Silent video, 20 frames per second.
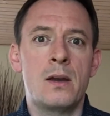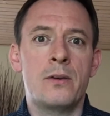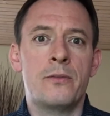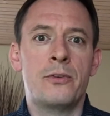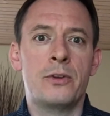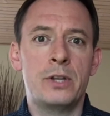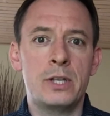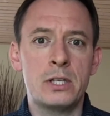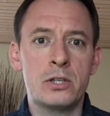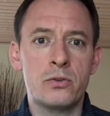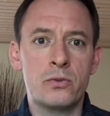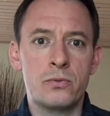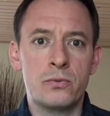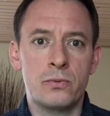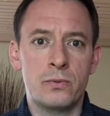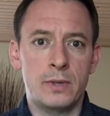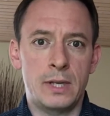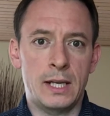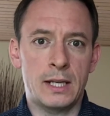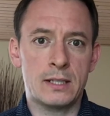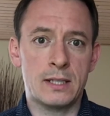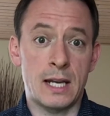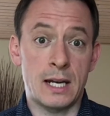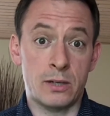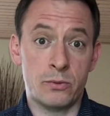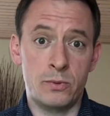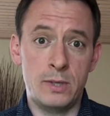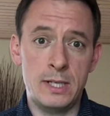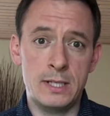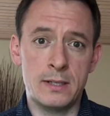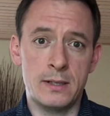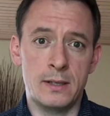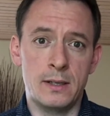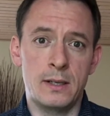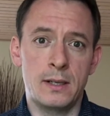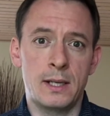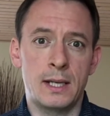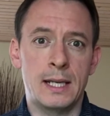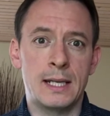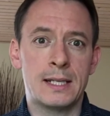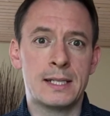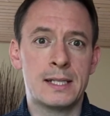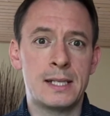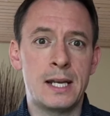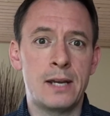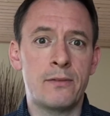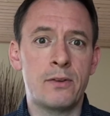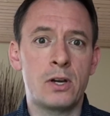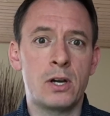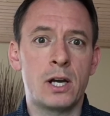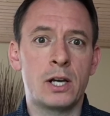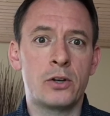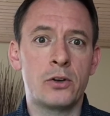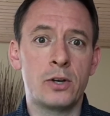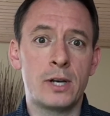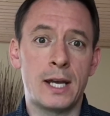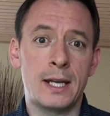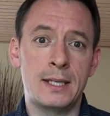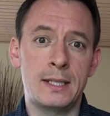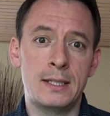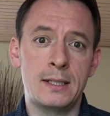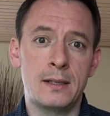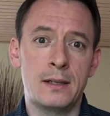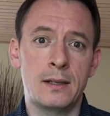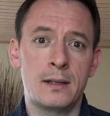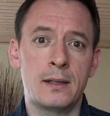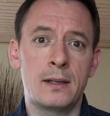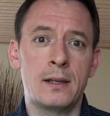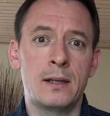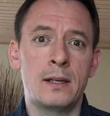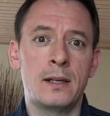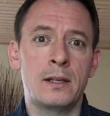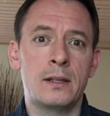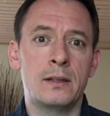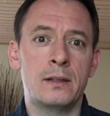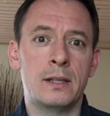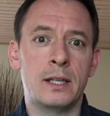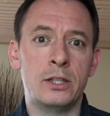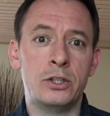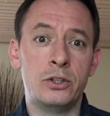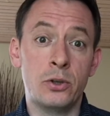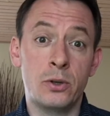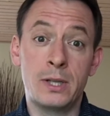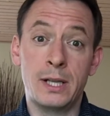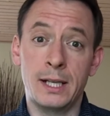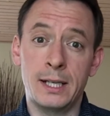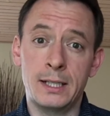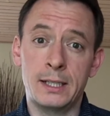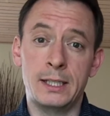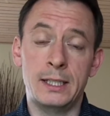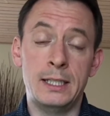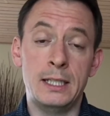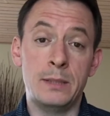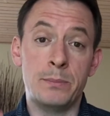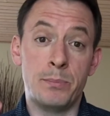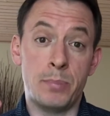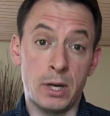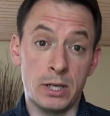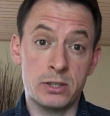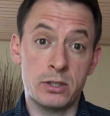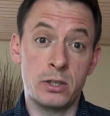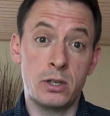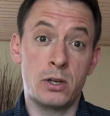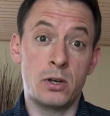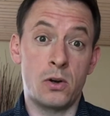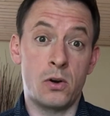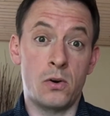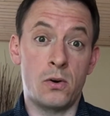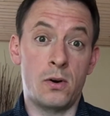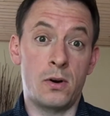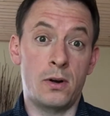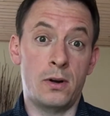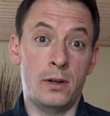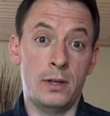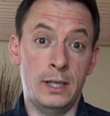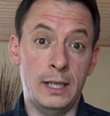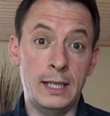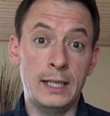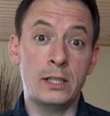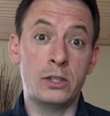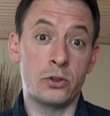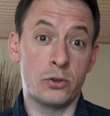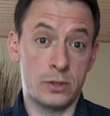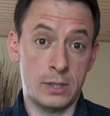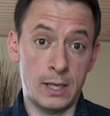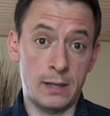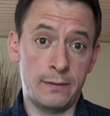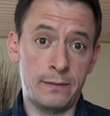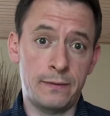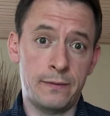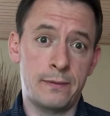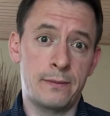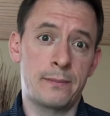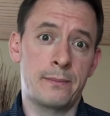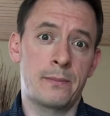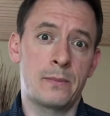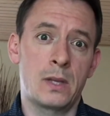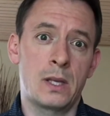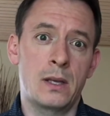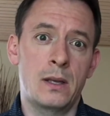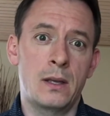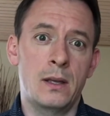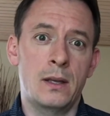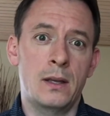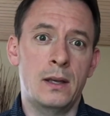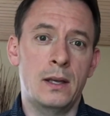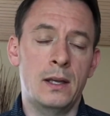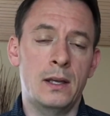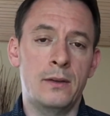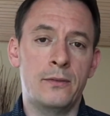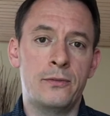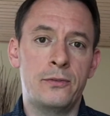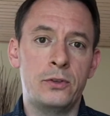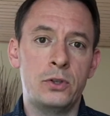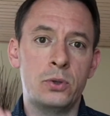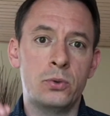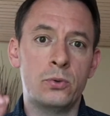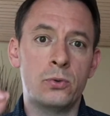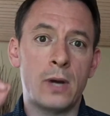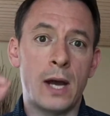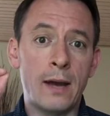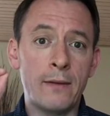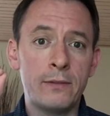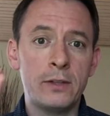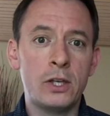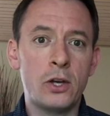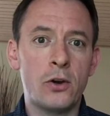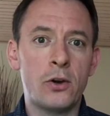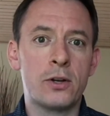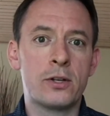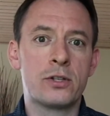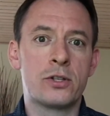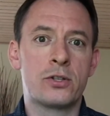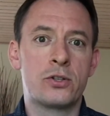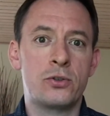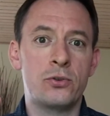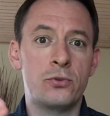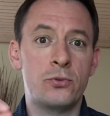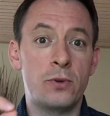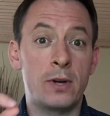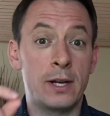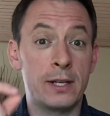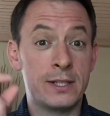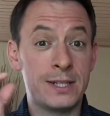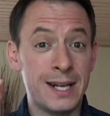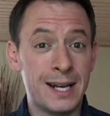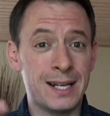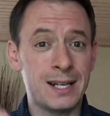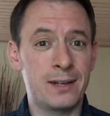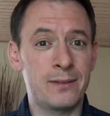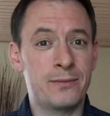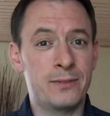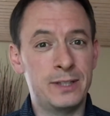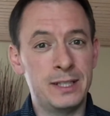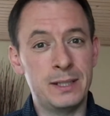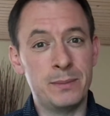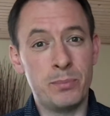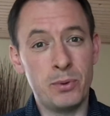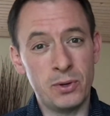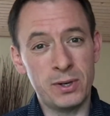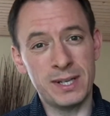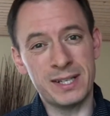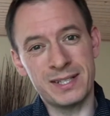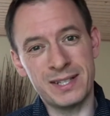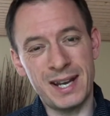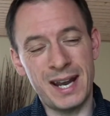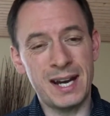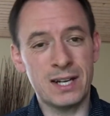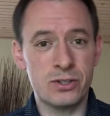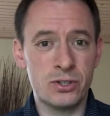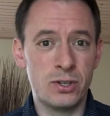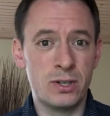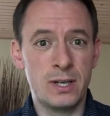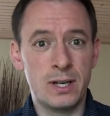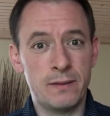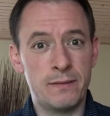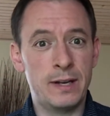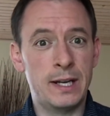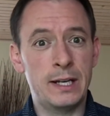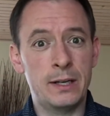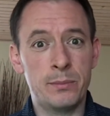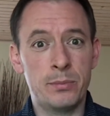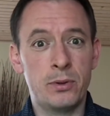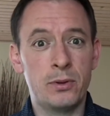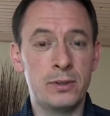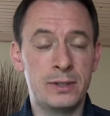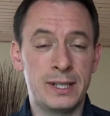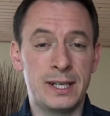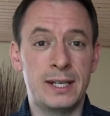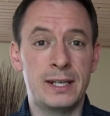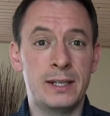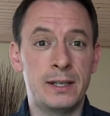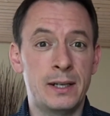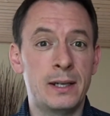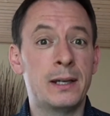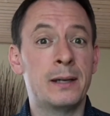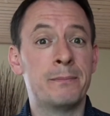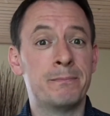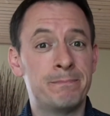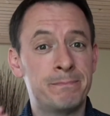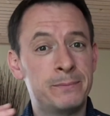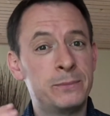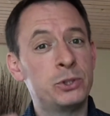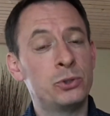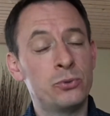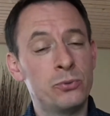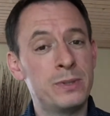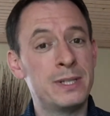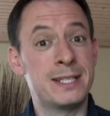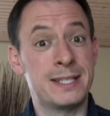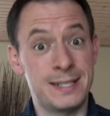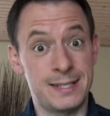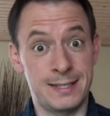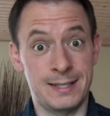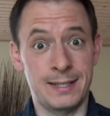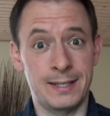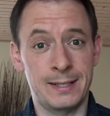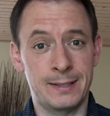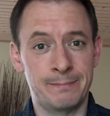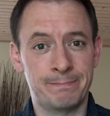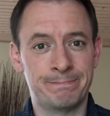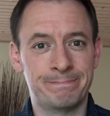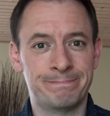For this exact reason, it's never a good idea that you click the button or link yourself. If you have the urge to check if the book is actually available, then do resist it.